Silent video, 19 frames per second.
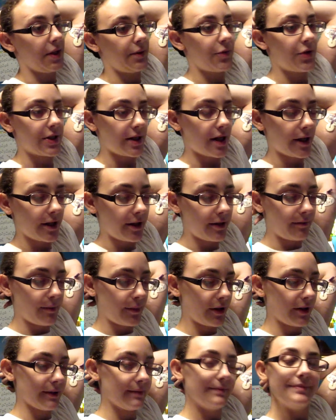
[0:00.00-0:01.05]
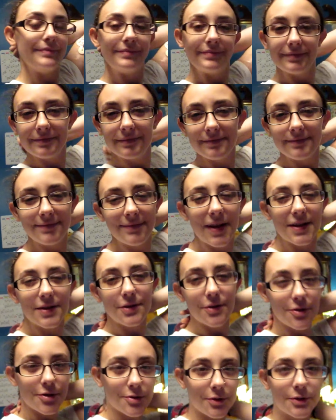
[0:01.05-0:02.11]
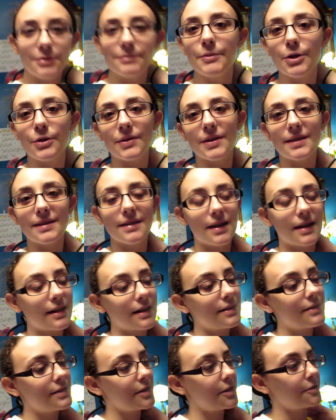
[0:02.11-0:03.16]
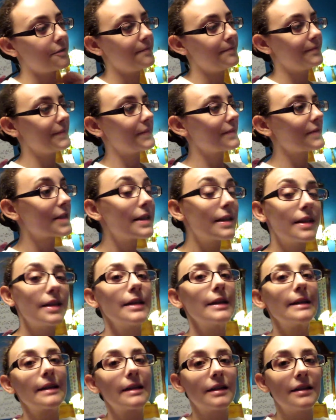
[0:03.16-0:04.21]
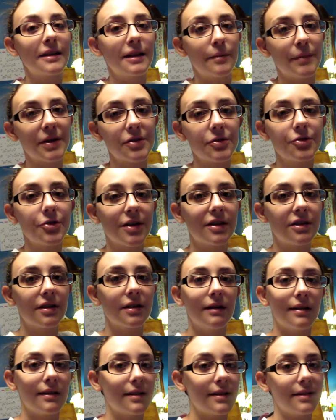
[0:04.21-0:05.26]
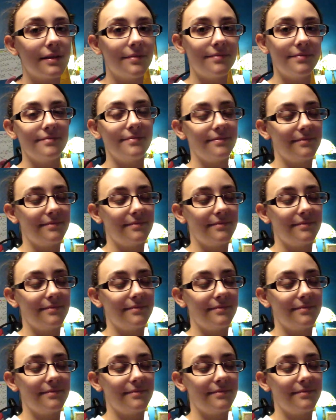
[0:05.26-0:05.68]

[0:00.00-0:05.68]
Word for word: I'm just tired, but as usual, always tired, so I get my stretching on.